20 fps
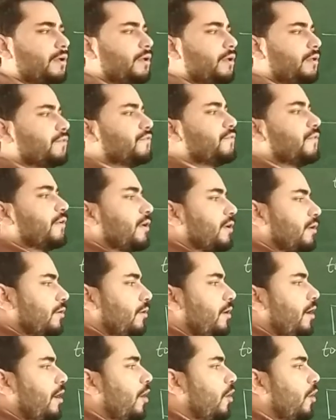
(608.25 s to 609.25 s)
is there,
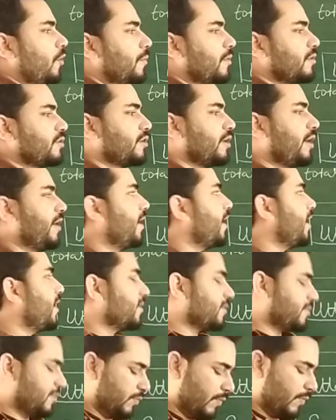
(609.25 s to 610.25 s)
or how much India
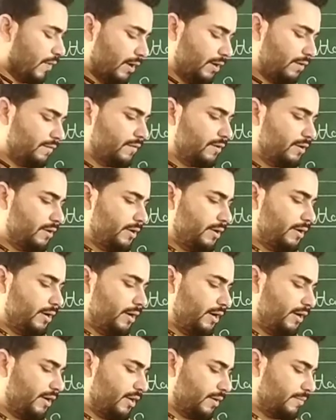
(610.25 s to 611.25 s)
has swelled
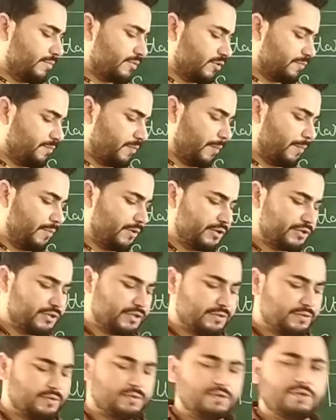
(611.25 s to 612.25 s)
in terms of
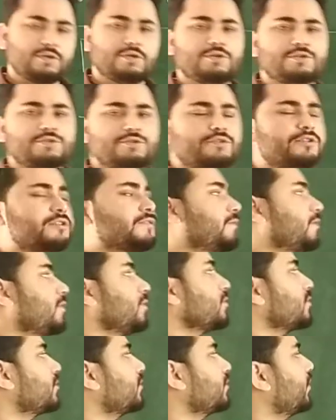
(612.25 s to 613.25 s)
population. So this
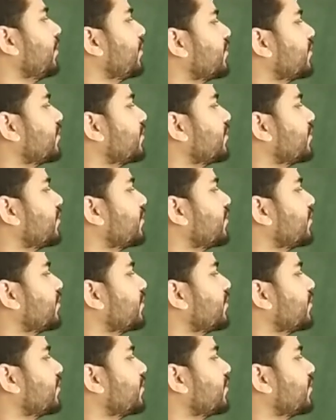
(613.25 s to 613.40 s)
was the